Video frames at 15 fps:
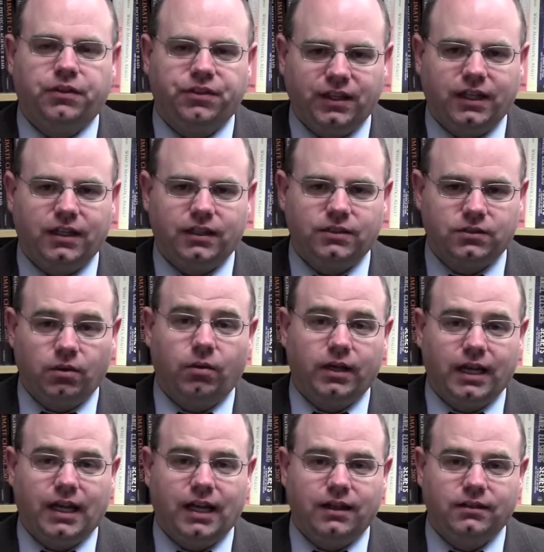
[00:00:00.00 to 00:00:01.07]
think is
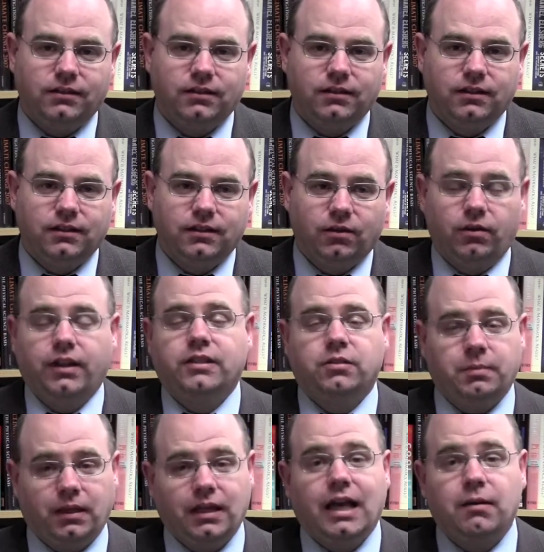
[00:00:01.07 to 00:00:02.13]
going on, or that's
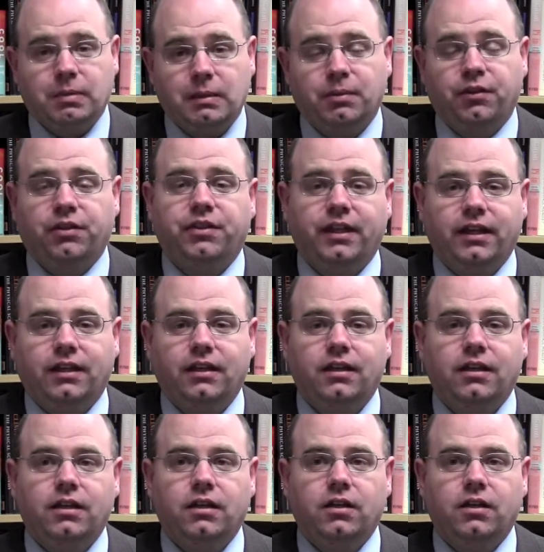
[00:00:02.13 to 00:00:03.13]
what a lot of people think